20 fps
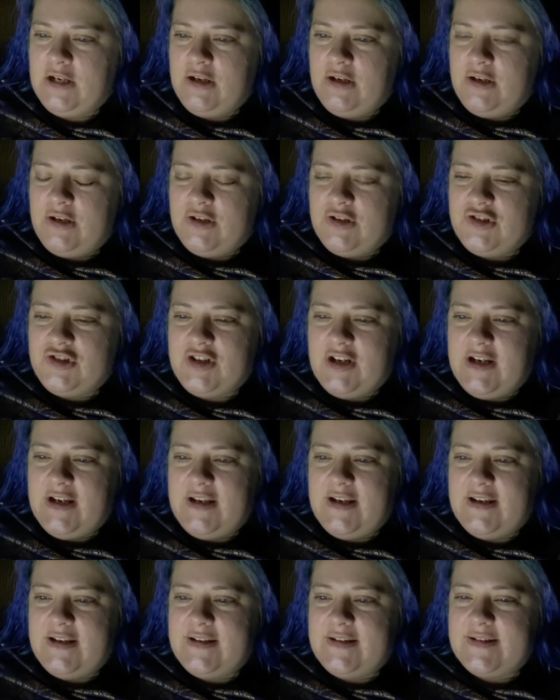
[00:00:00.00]

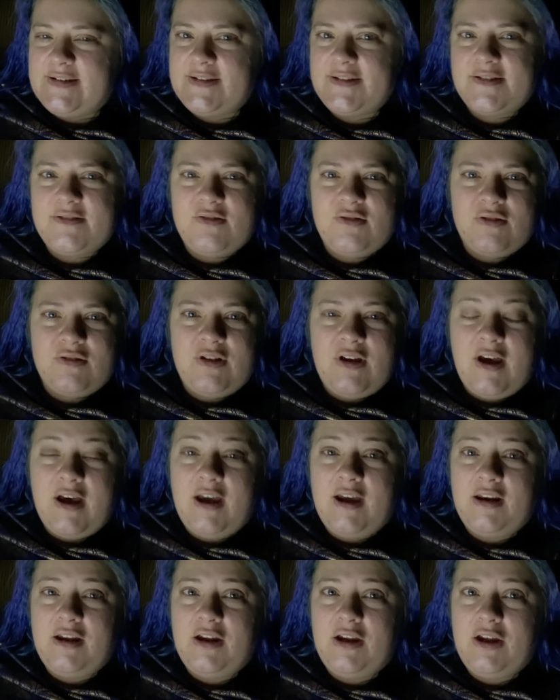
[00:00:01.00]
She's
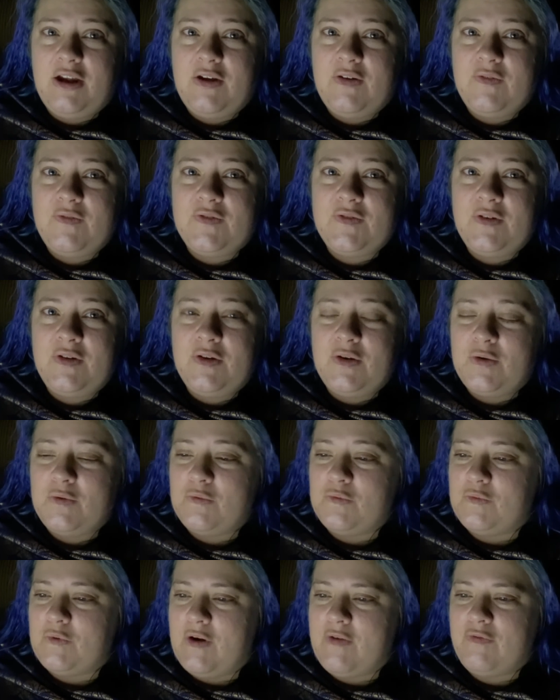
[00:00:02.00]
kind of
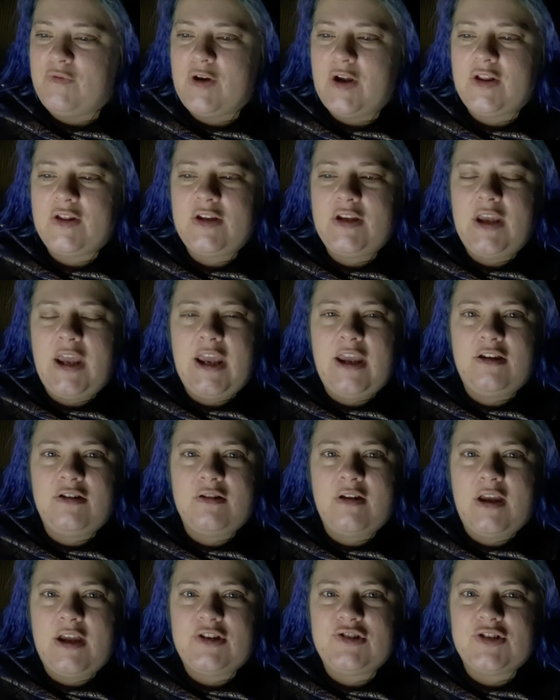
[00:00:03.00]
rough around the
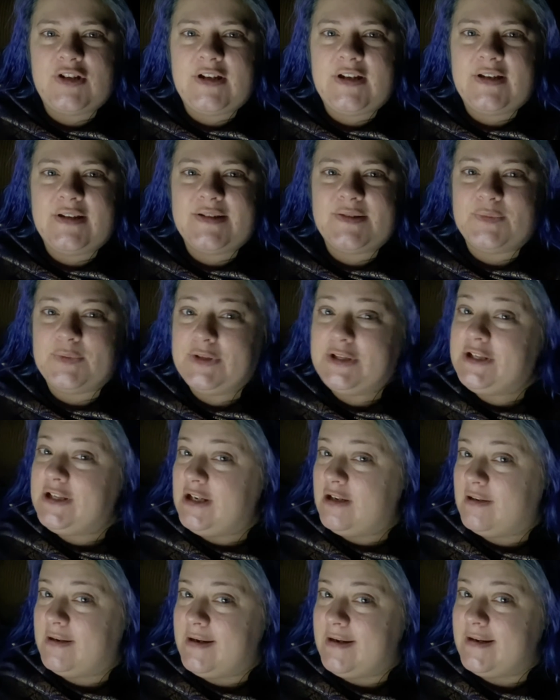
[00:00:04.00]
edges, really
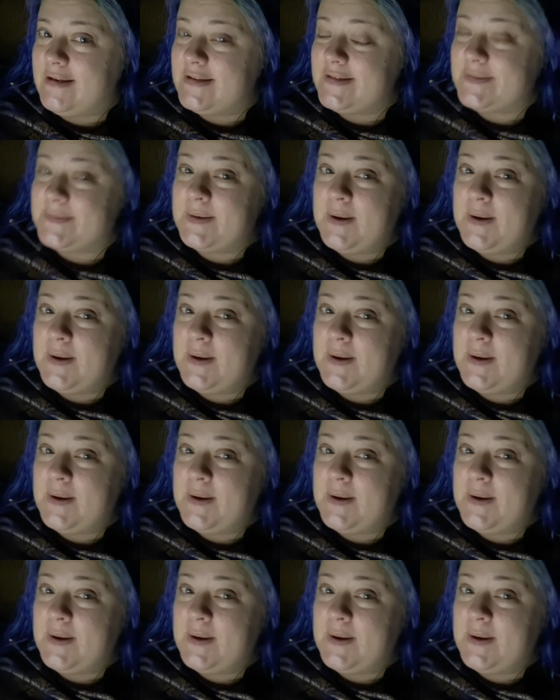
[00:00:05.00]
curious,